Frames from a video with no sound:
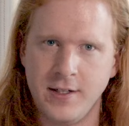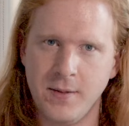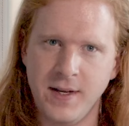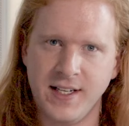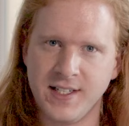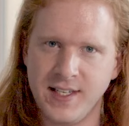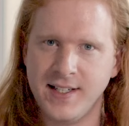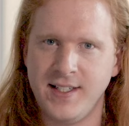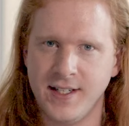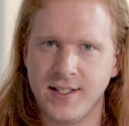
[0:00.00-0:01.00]
to be
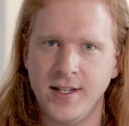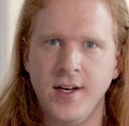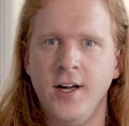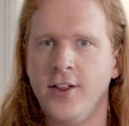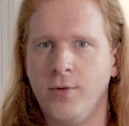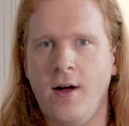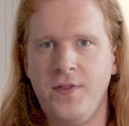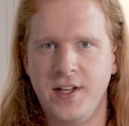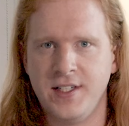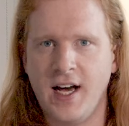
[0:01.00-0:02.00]
consistent throughout
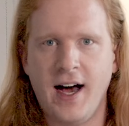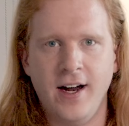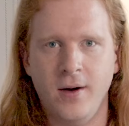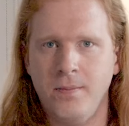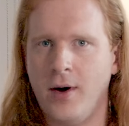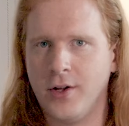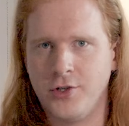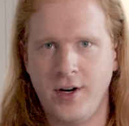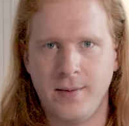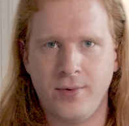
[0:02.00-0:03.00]
the entire model
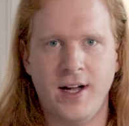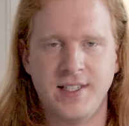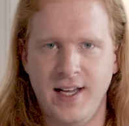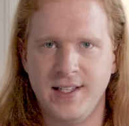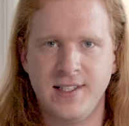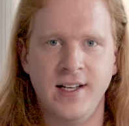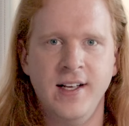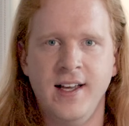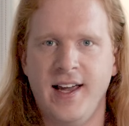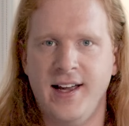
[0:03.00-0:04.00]
training process
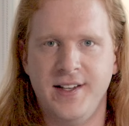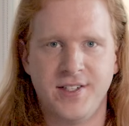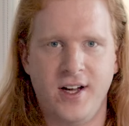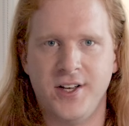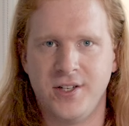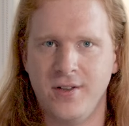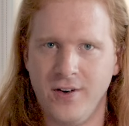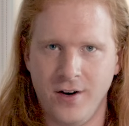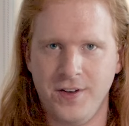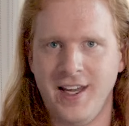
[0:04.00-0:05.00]
and also the
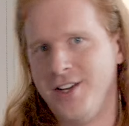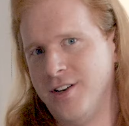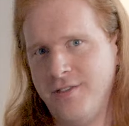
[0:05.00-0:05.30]
verification